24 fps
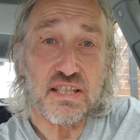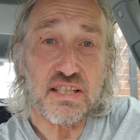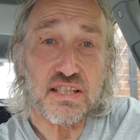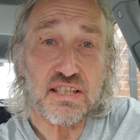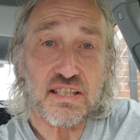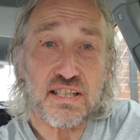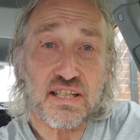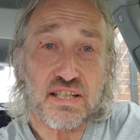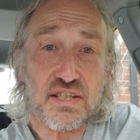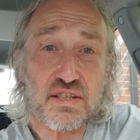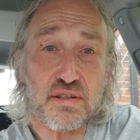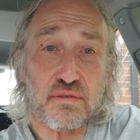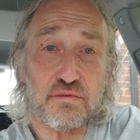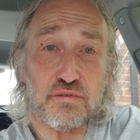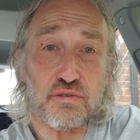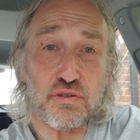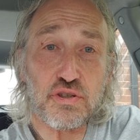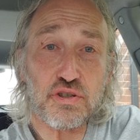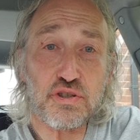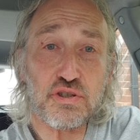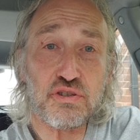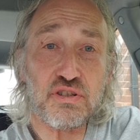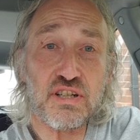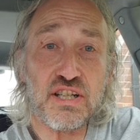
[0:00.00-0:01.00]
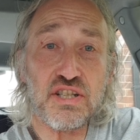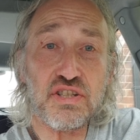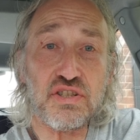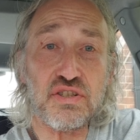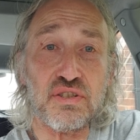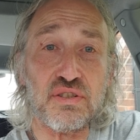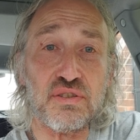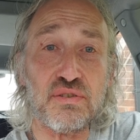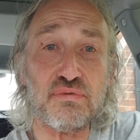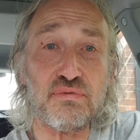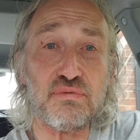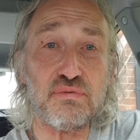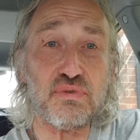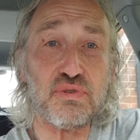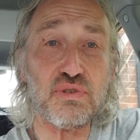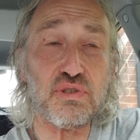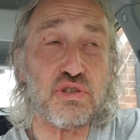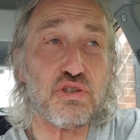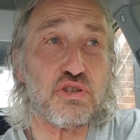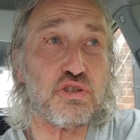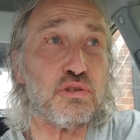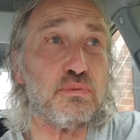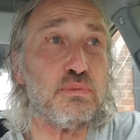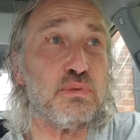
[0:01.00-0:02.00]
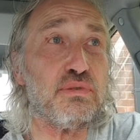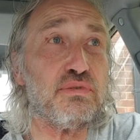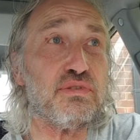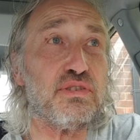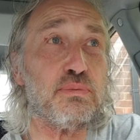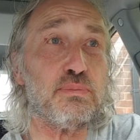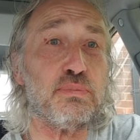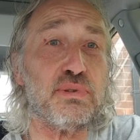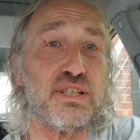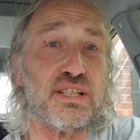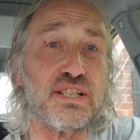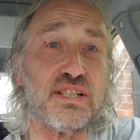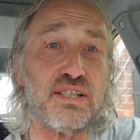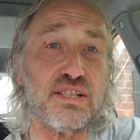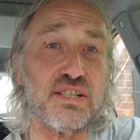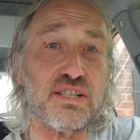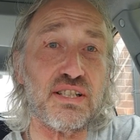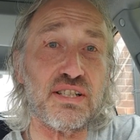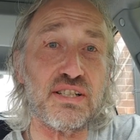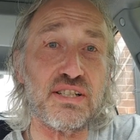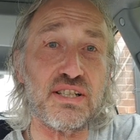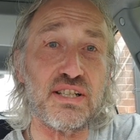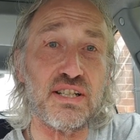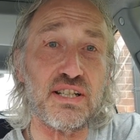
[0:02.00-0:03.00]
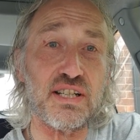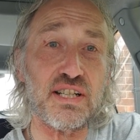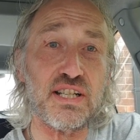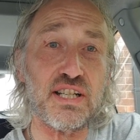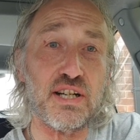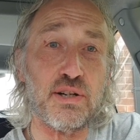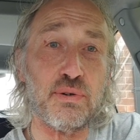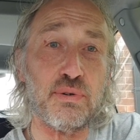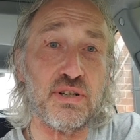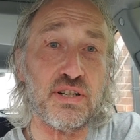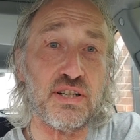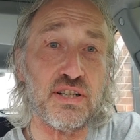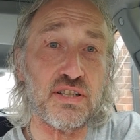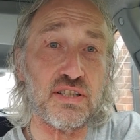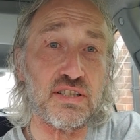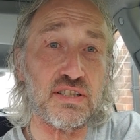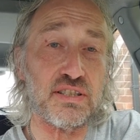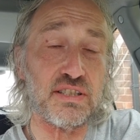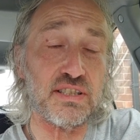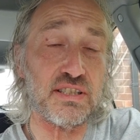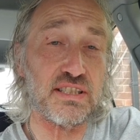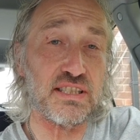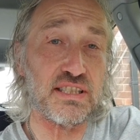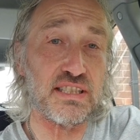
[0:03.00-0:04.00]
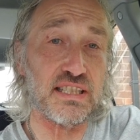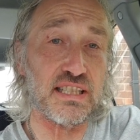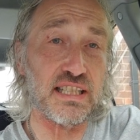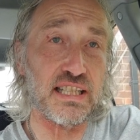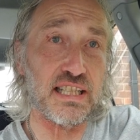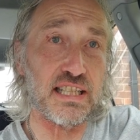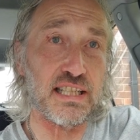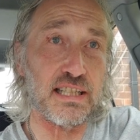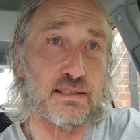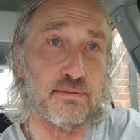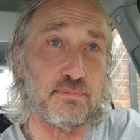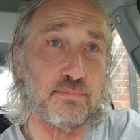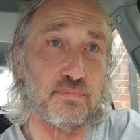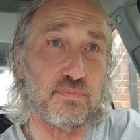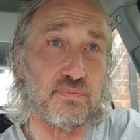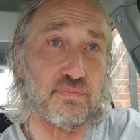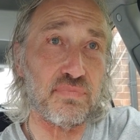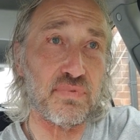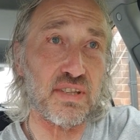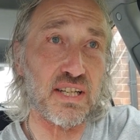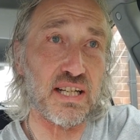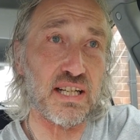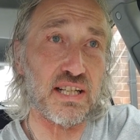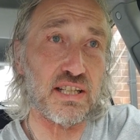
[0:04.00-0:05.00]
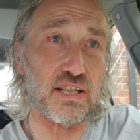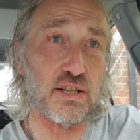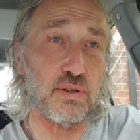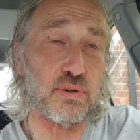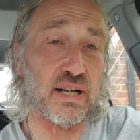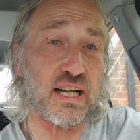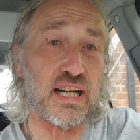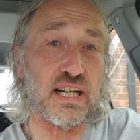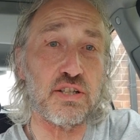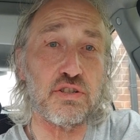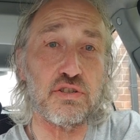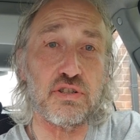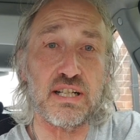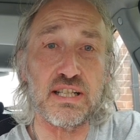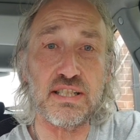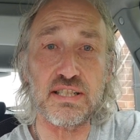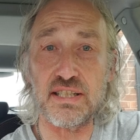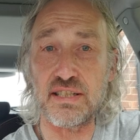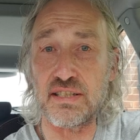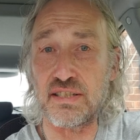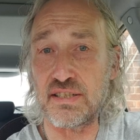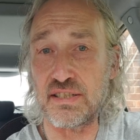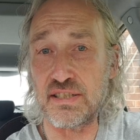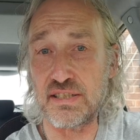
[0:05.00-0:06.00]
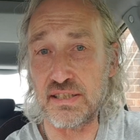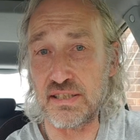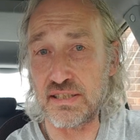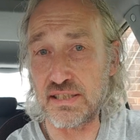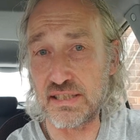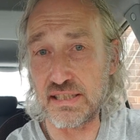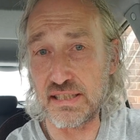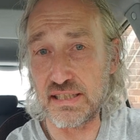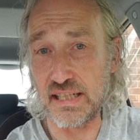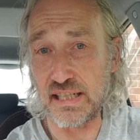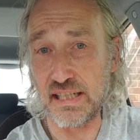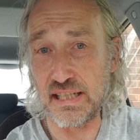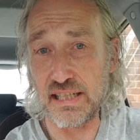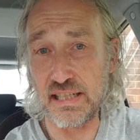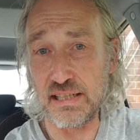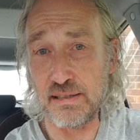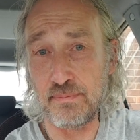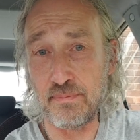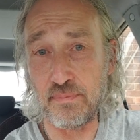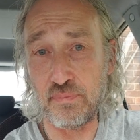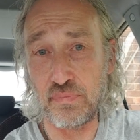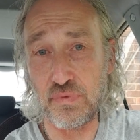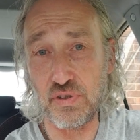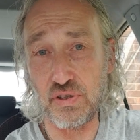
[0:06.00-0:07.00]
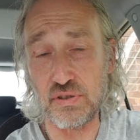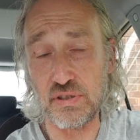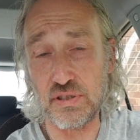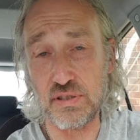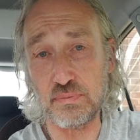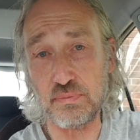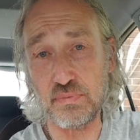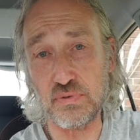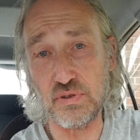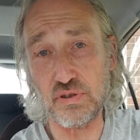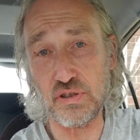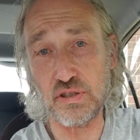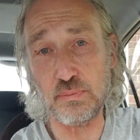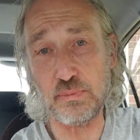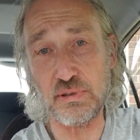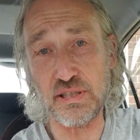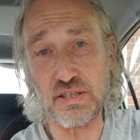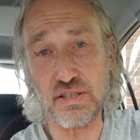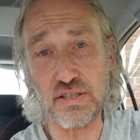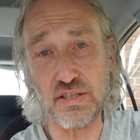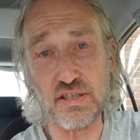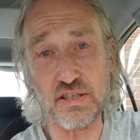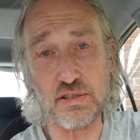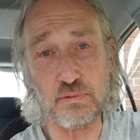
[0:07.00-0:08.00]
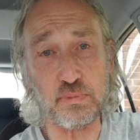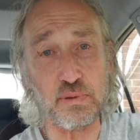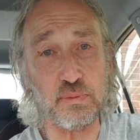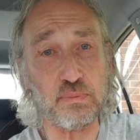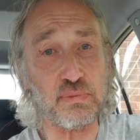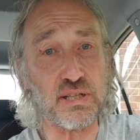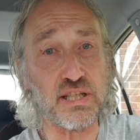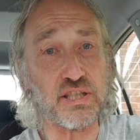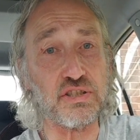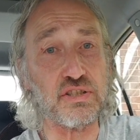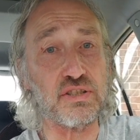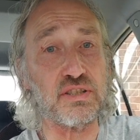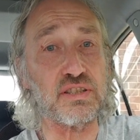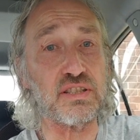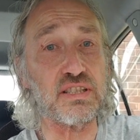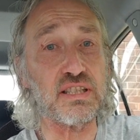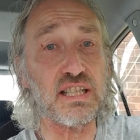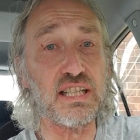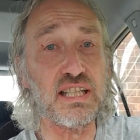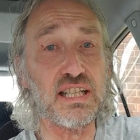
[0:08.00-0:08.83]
that's the frustration of some of the businesses that are going on, and I know hairdressing and other businesses have been mentioned,